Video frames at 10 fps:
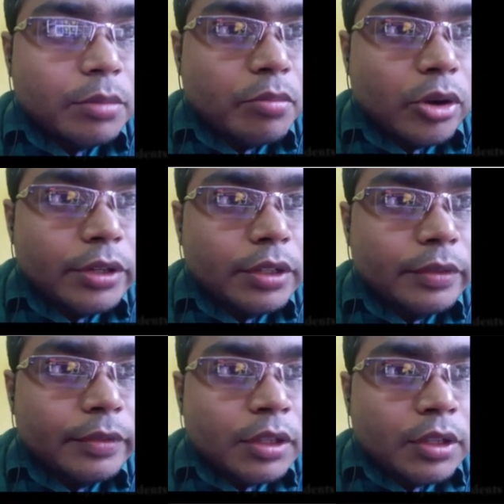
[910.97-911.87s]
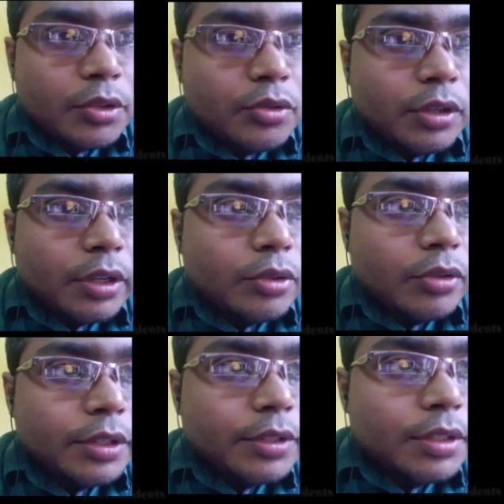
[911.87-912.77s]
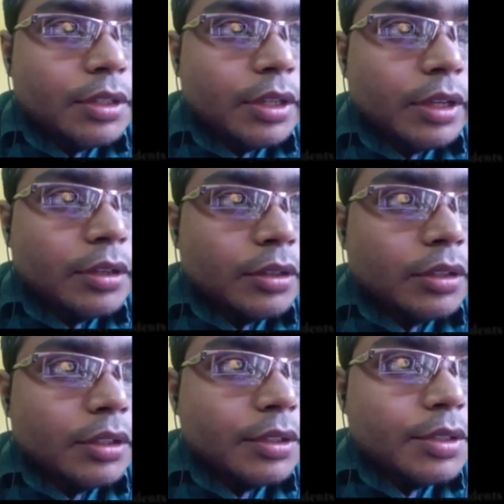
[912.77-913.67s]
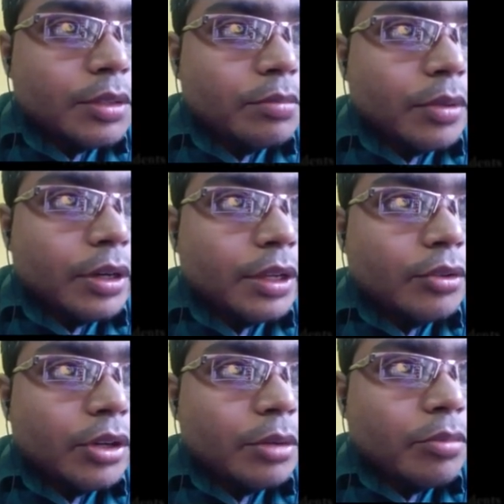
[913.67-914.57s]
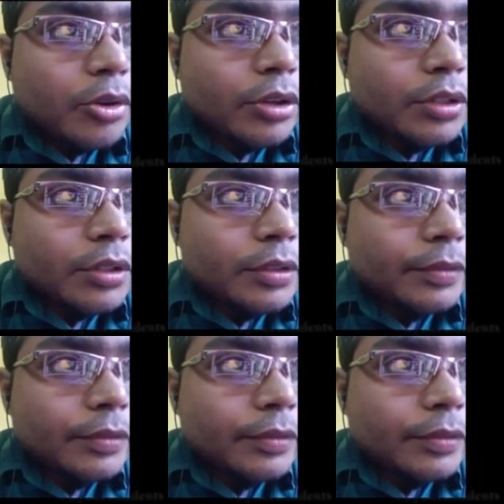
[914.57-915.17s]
point. So here you can see that this particular point